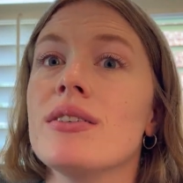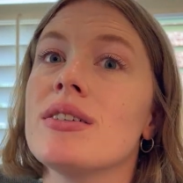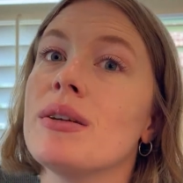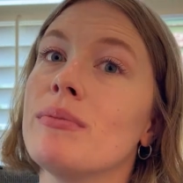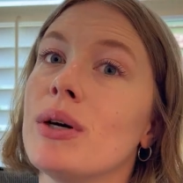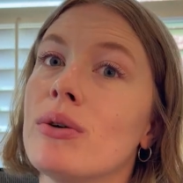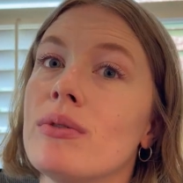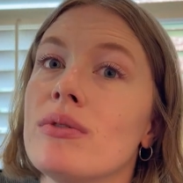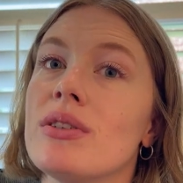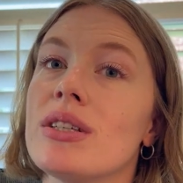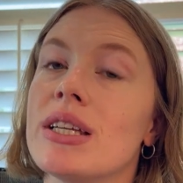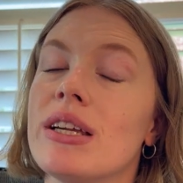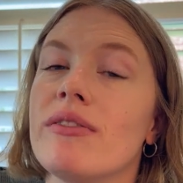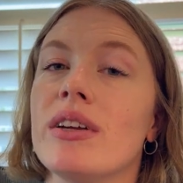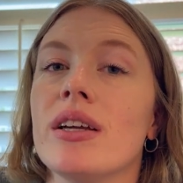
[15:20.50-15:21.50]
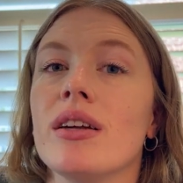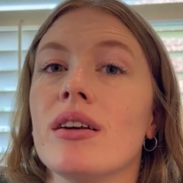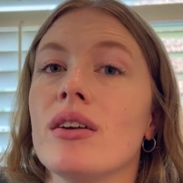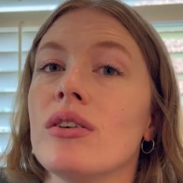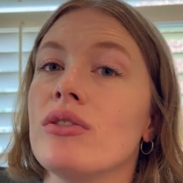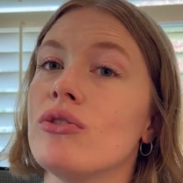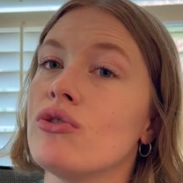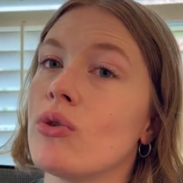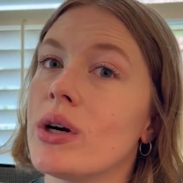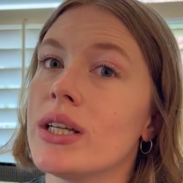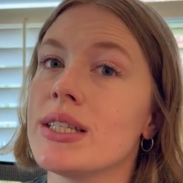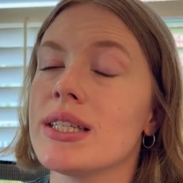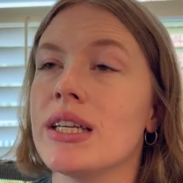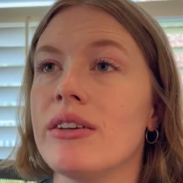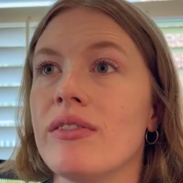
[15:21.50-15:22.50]
Simone's leaving,
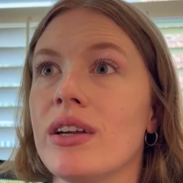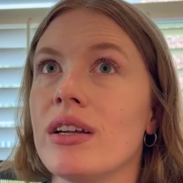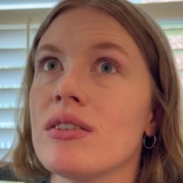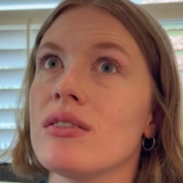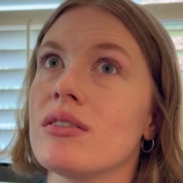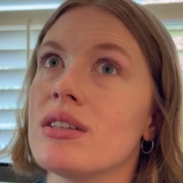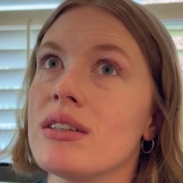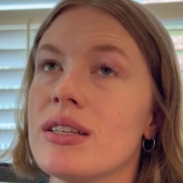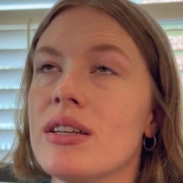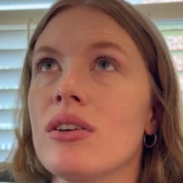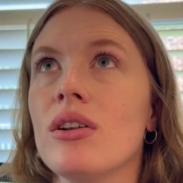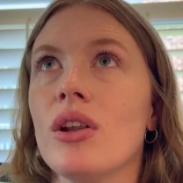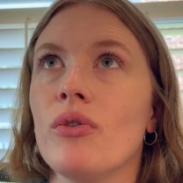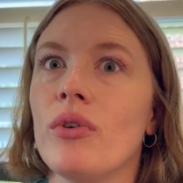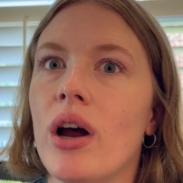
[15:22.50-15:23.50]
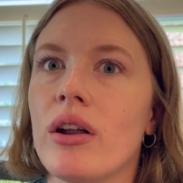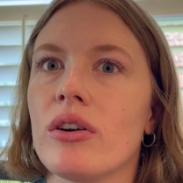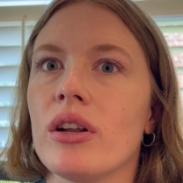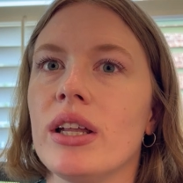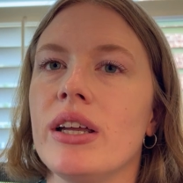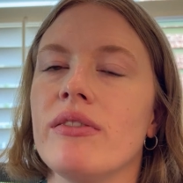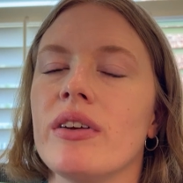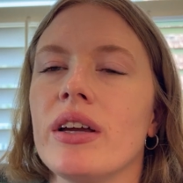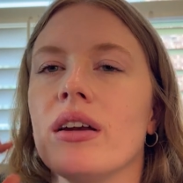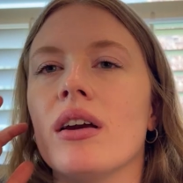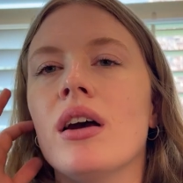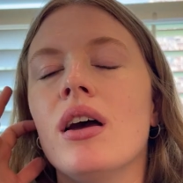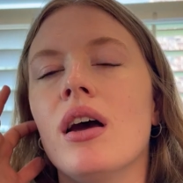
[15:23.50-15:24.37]
Jordan's leaving, Cecile and Laurent are leaving,